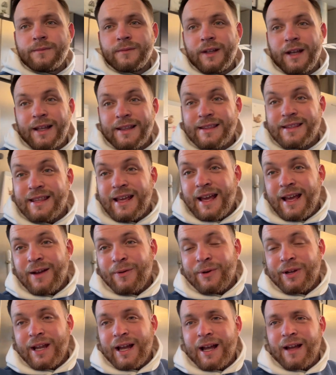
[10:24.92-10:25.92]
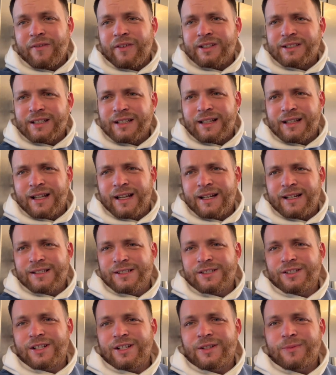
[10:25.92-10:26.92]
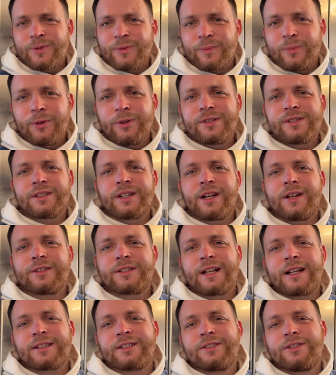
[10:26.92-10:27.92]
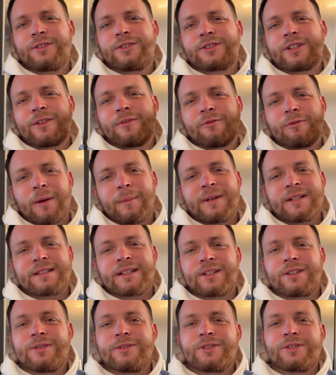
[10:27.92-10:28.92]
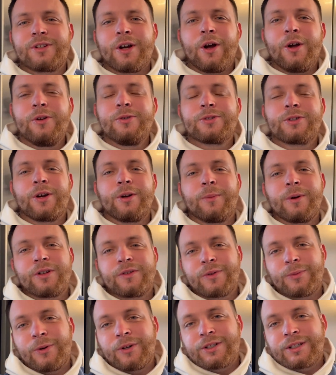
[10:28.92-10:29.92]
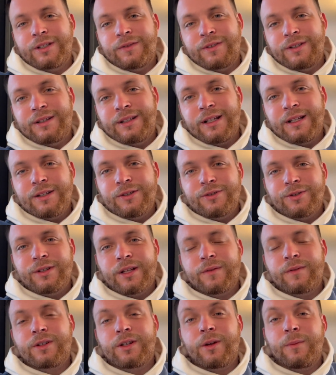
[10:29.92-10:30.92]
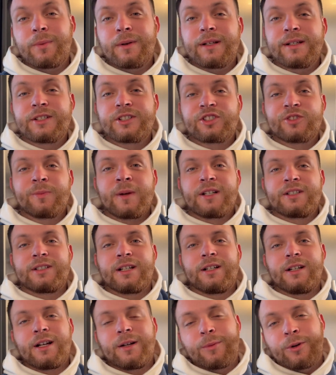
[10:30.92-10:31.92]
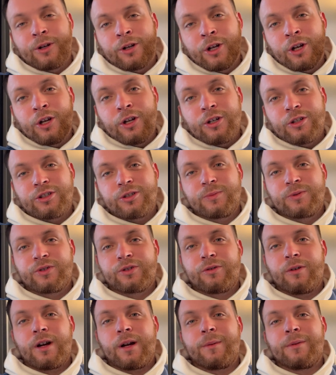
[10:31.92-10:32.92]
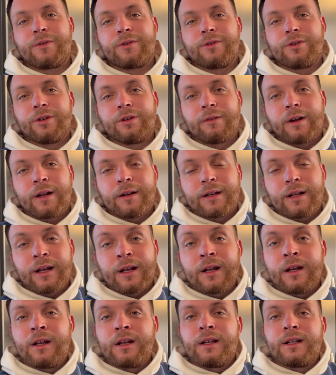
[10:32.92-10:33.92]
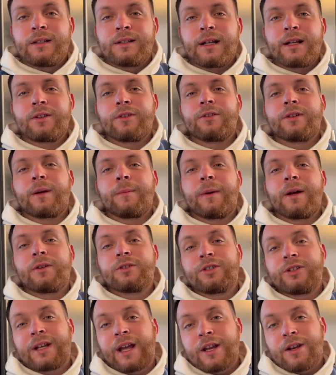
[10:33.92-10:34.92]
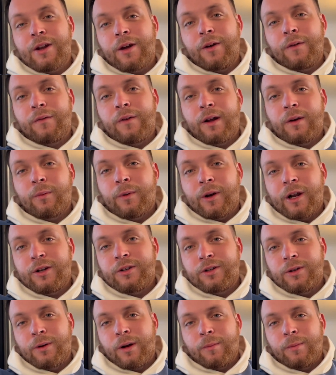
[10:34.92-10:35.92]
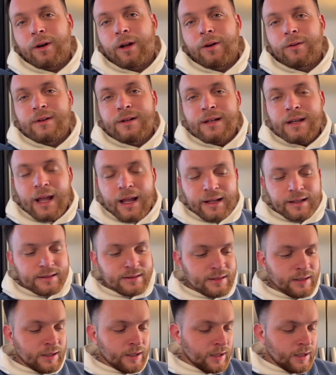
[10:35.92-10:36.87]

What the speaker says: And there we have it, ladies and gentlemen, boys and girls, cats and dogs and rabbits. Thank you so, so much for watching. If you did enjoy that video, please smash that like button. Subscribe if you're new around it. Ding dong that bell so you get notified when I do upload next.